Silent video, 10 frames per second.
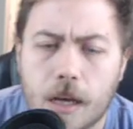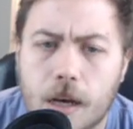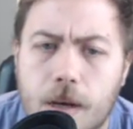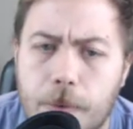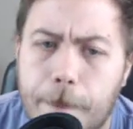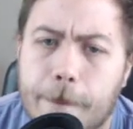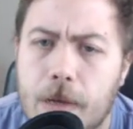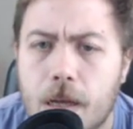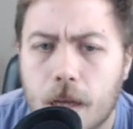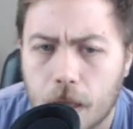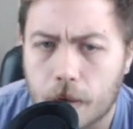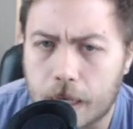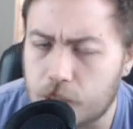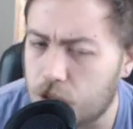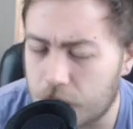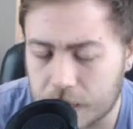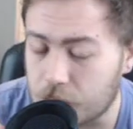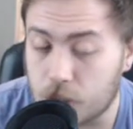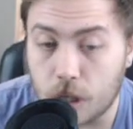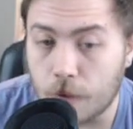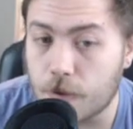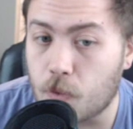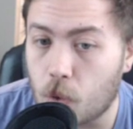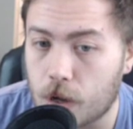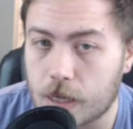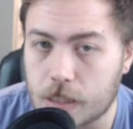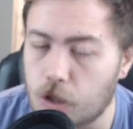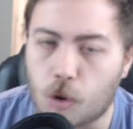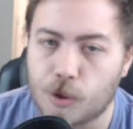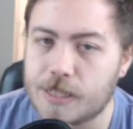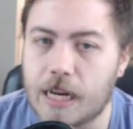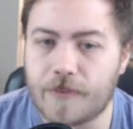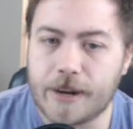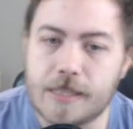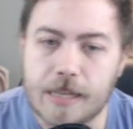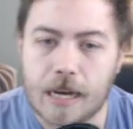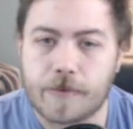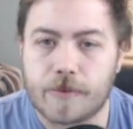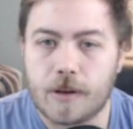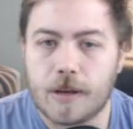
Because this is a 2 for 4, because you're always activating staff.